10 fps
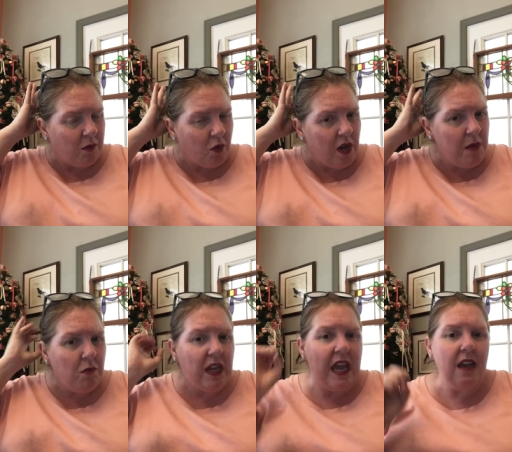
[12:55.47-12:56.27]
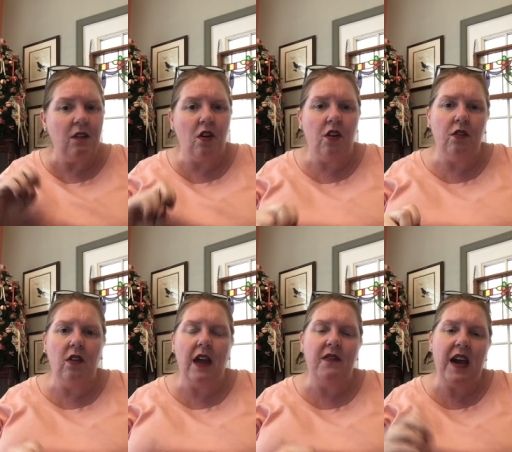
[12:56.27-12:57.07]
Cream can
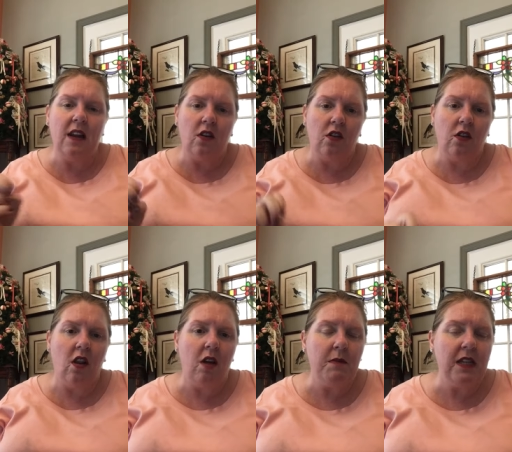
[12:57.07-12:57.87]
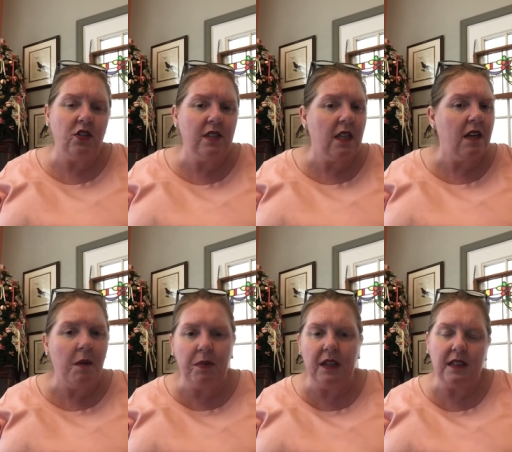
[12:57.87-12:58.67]
curdle. I've had it curdle on me just a
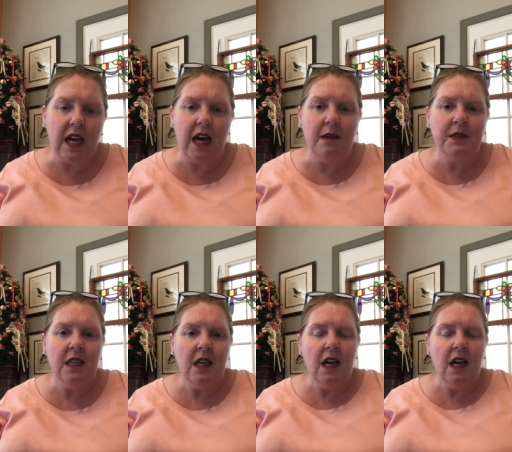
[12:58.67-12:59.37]
couple of times.